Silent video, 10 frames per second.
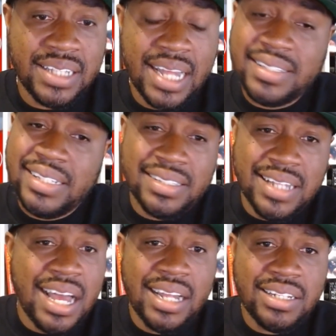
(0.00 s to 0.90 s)
That's
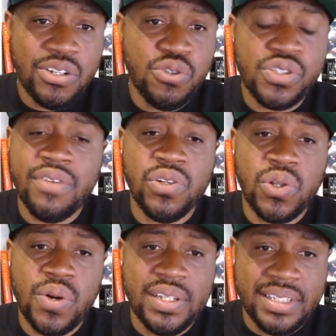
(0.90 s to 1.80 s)
just not who Trevor
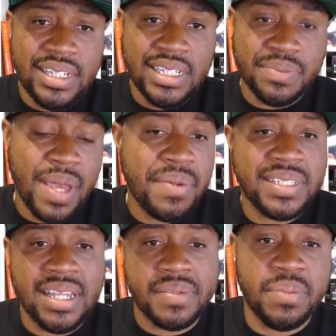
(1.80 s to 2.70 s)
Lawrence is. Maybe
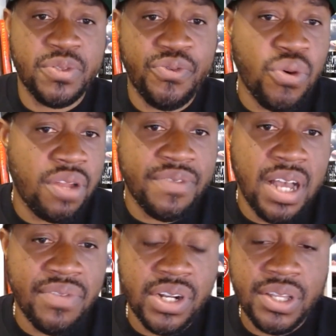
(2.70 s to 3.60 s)
he steps up to
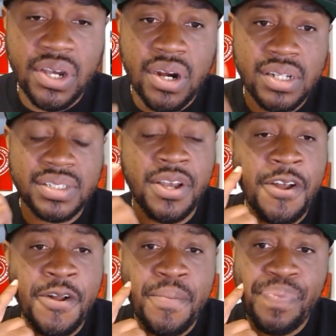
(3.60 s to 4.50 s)
4,500 yards,
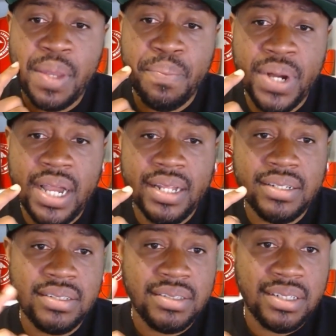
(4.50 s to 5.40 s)

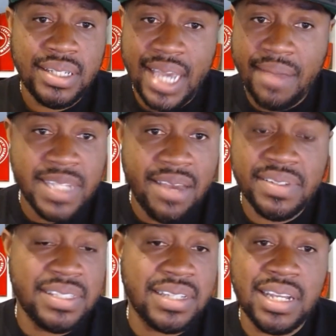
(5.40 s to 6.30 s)
but Gabe
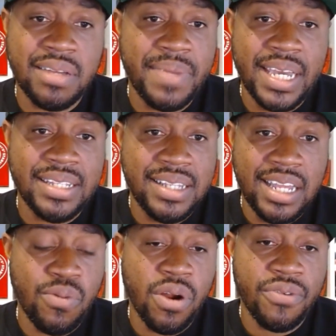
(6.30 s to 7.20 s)
Davis is going to command
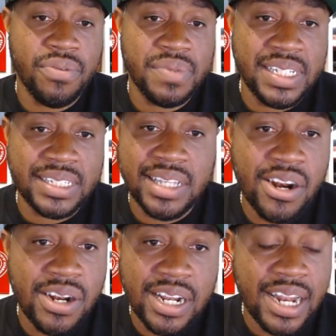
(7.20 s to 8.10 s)
anywhere from
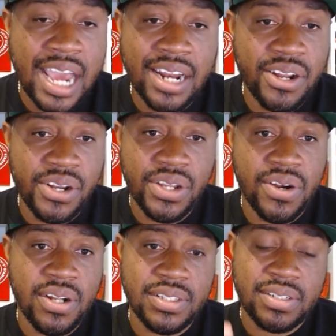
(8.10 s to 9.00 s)
600 to 900
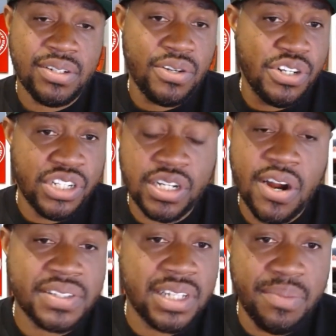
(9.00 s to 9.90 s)
yards. Christian
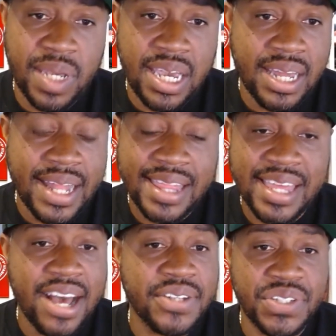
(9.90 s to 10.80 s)
Kirk's going to be in
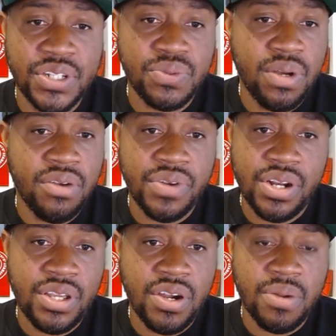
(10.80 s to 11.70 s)
that 1,000 to
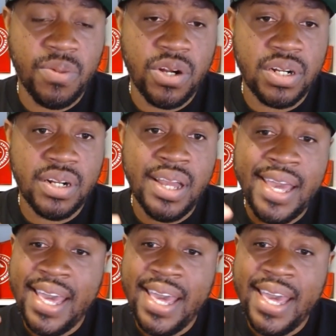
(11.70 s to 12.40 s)
1,200 yard marker.